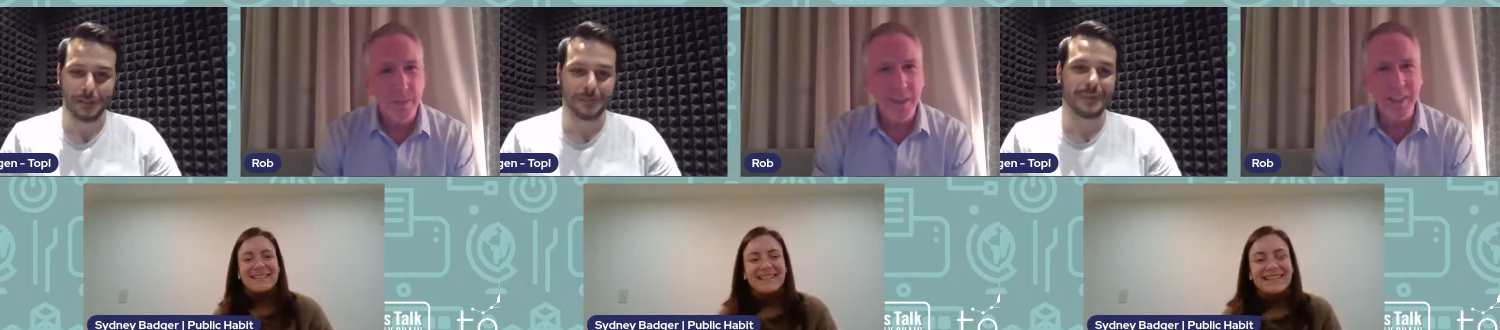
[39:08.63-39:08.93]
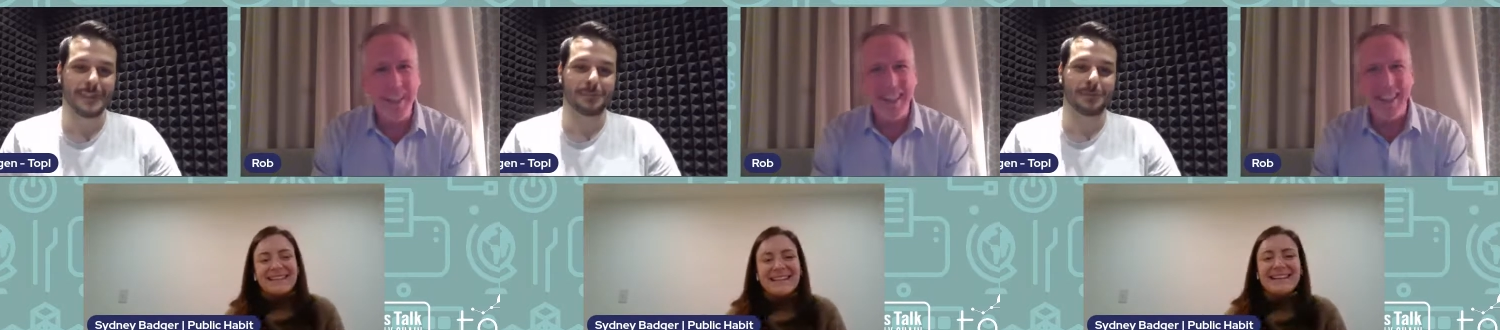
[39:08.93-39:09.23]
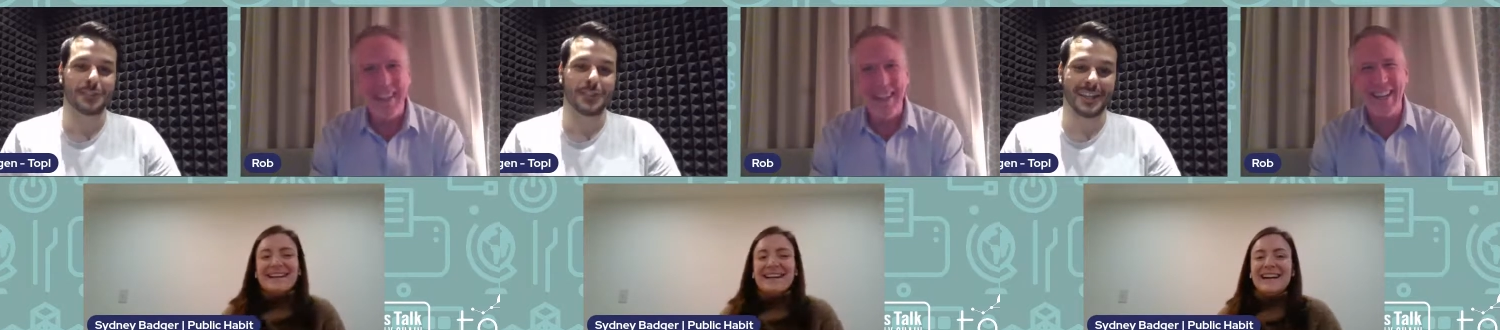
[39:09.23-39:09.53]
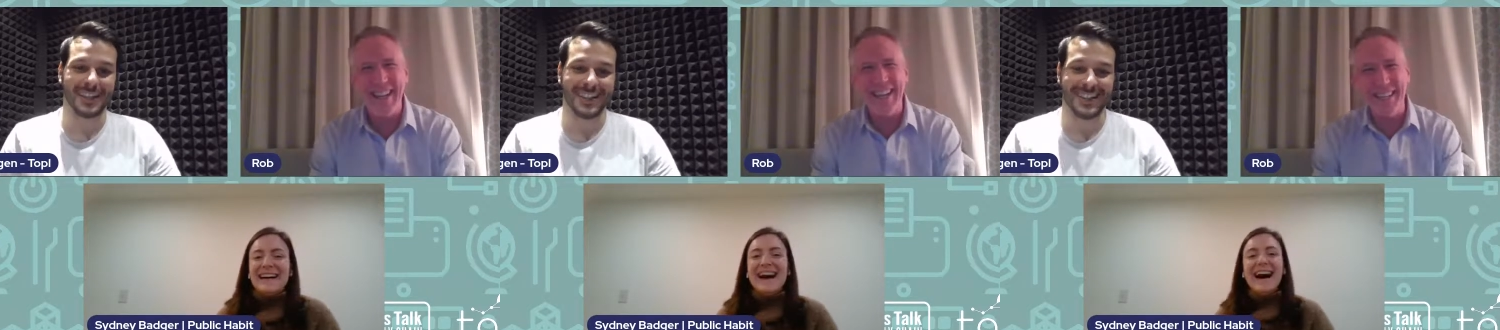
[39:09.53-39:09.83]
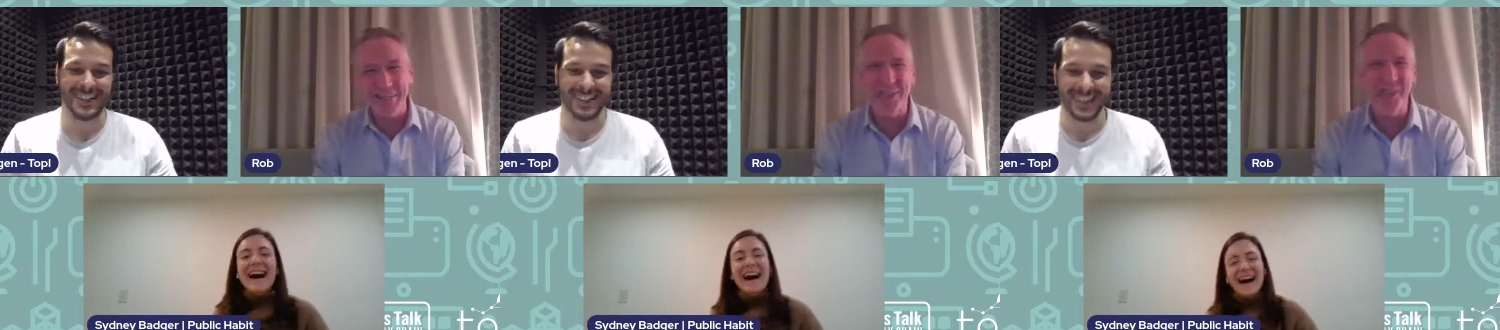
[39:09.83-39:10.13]
Speaker 1: that's appreciated.
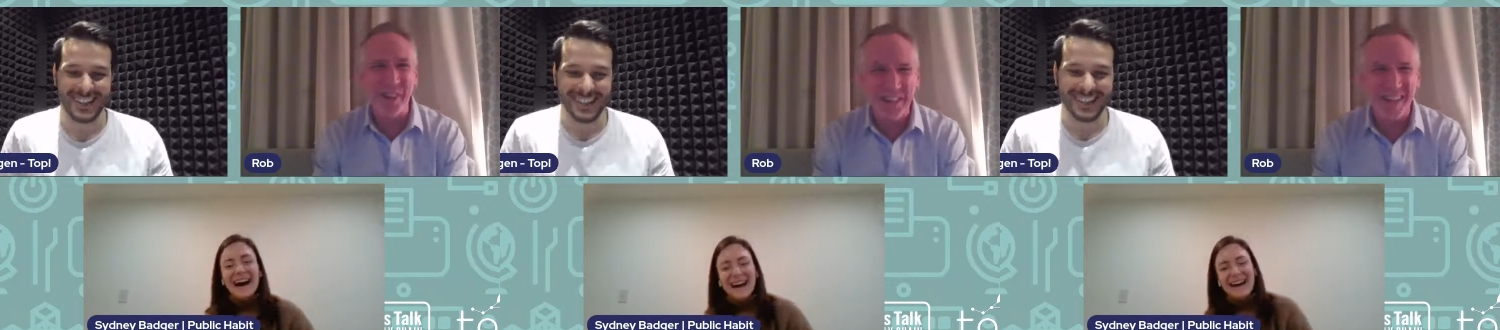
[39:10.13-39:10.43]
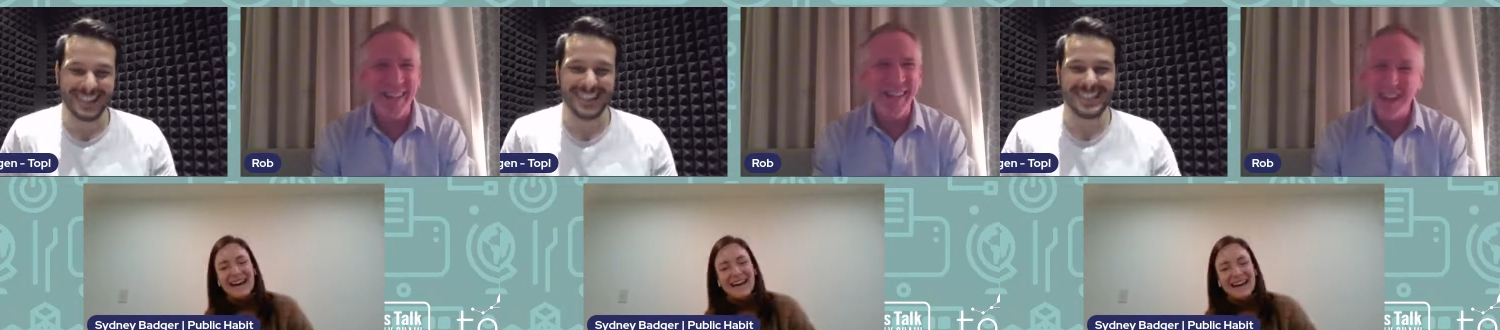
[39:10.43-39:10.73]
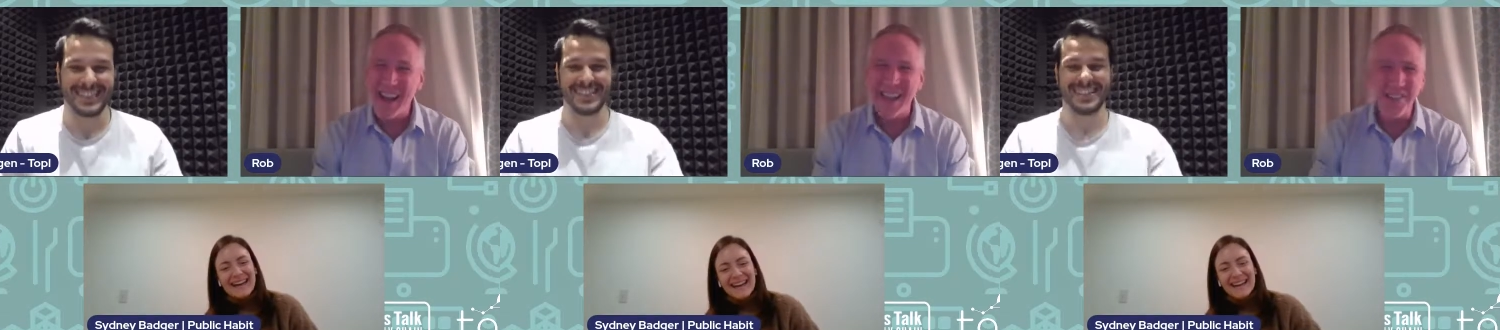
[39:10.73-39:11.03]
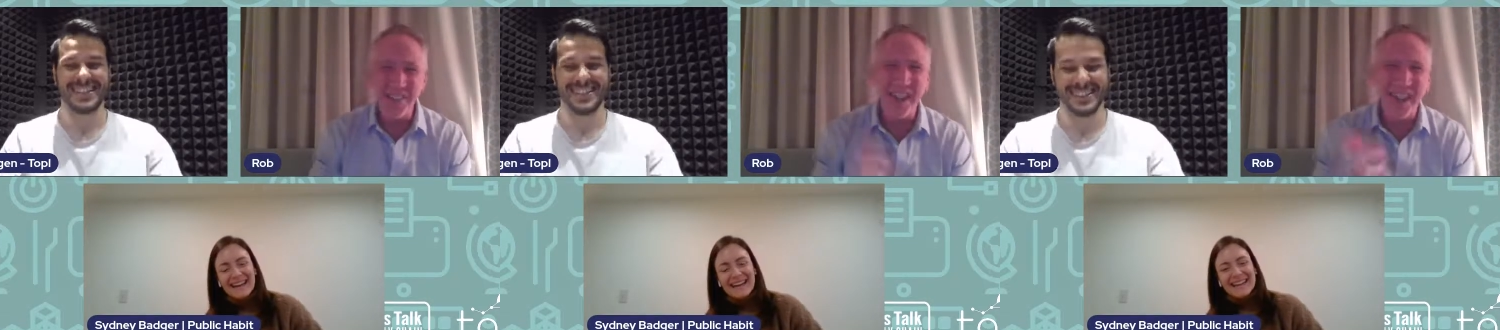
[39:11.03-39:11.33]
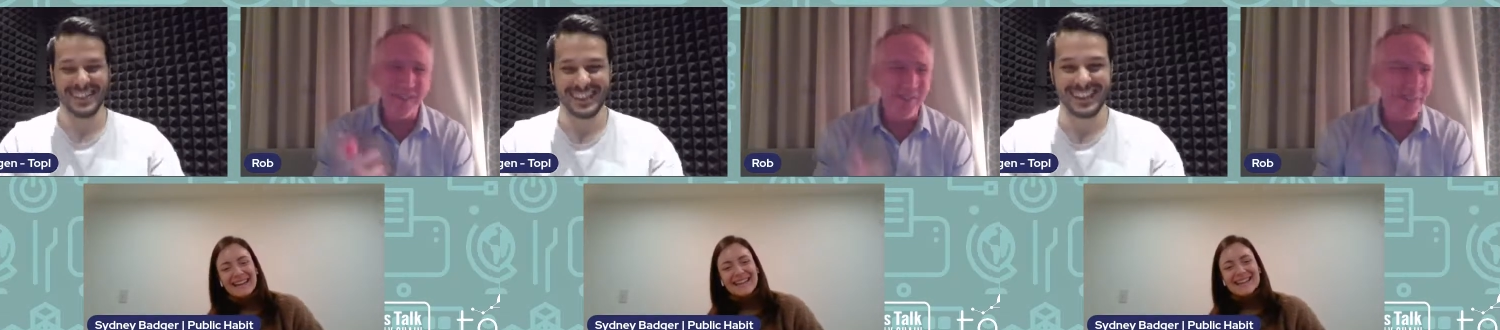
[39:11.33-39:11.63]
Good point. Yeah. I used to
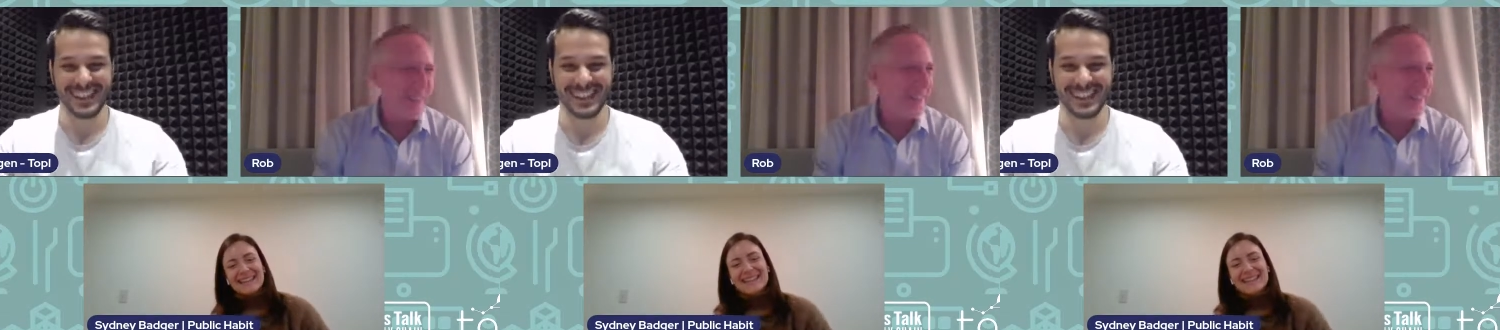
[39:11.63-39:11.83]
have one.